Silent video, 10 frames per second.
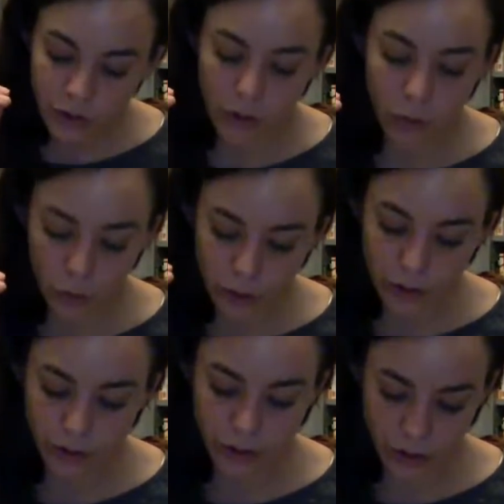ordered
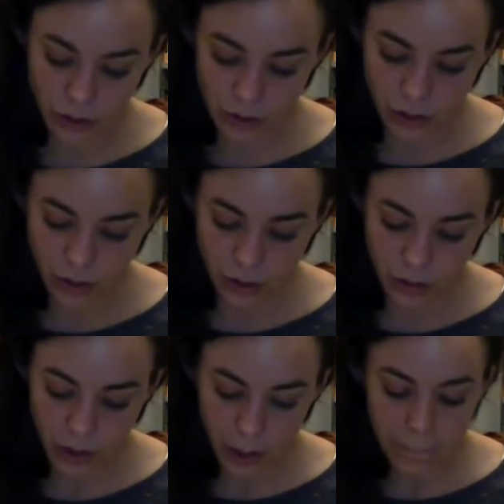to do so,
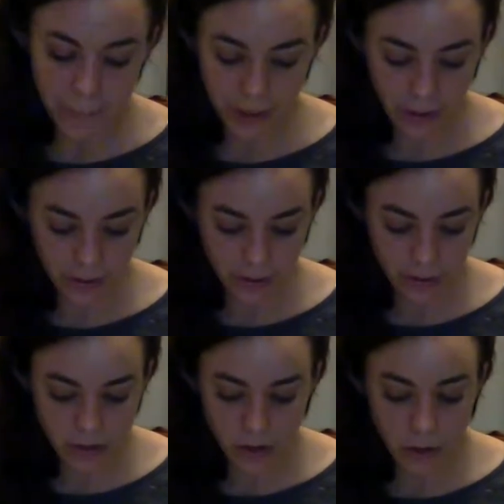but
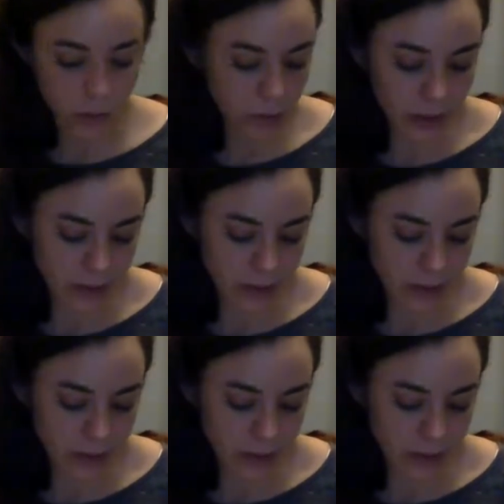others were led